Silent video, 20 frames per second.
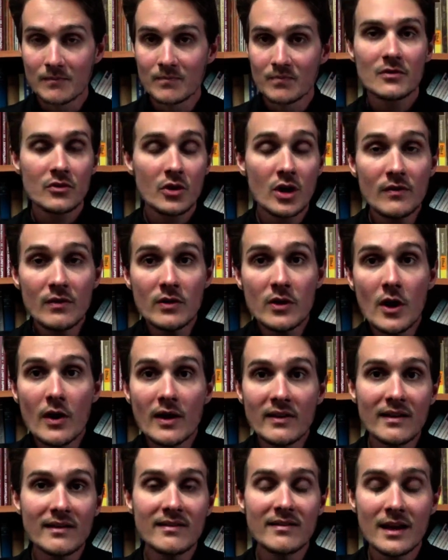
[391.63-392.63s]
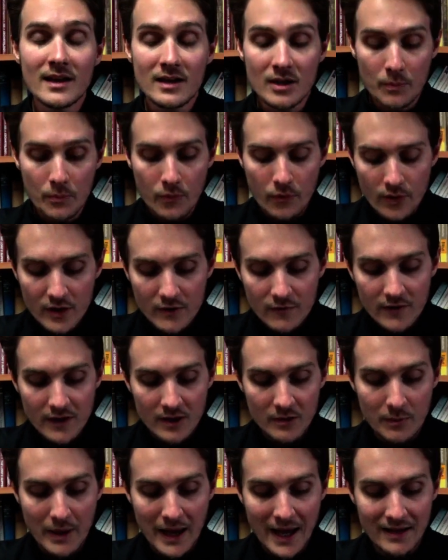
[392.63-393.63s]
So even though, as I said in a
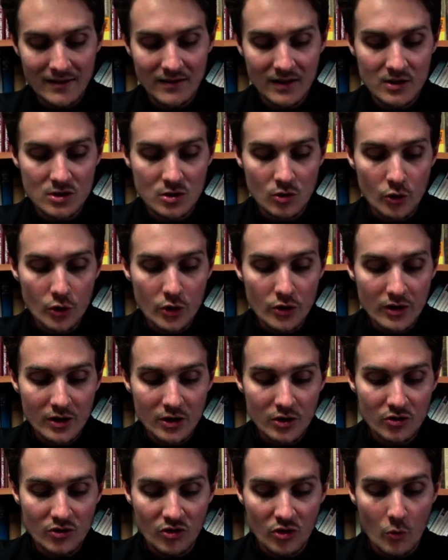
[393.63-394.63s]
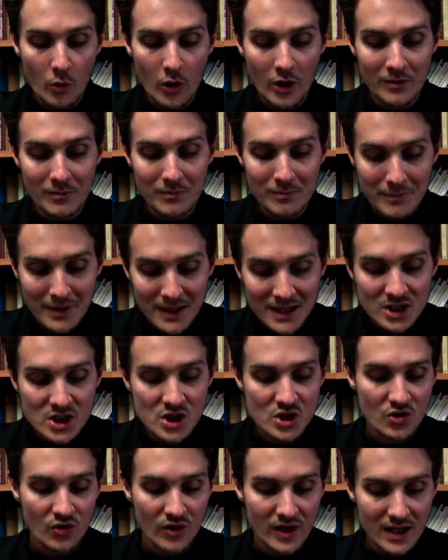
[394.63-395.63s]
previous passage, Luther used the word
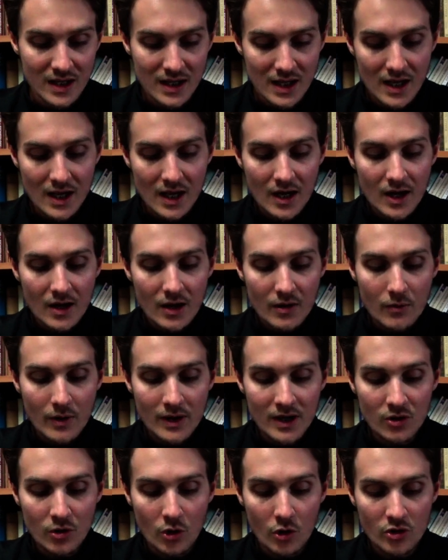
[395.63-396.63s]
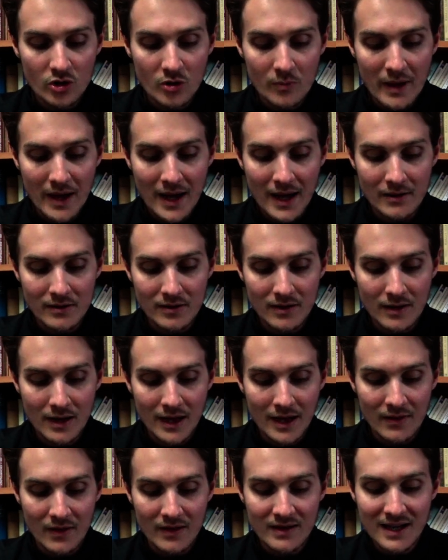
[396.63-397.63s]
ministry when he talked about
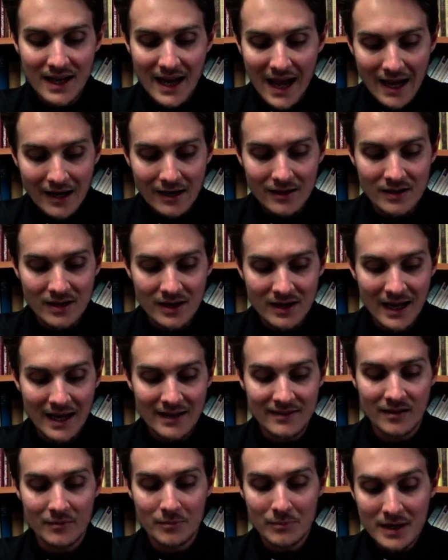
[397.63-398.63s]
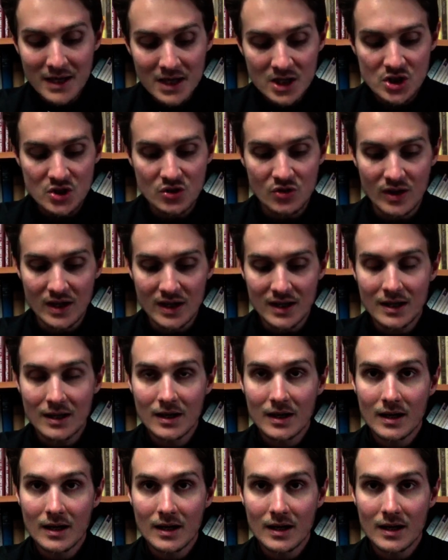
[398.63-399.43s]
the diaconate as a ministry,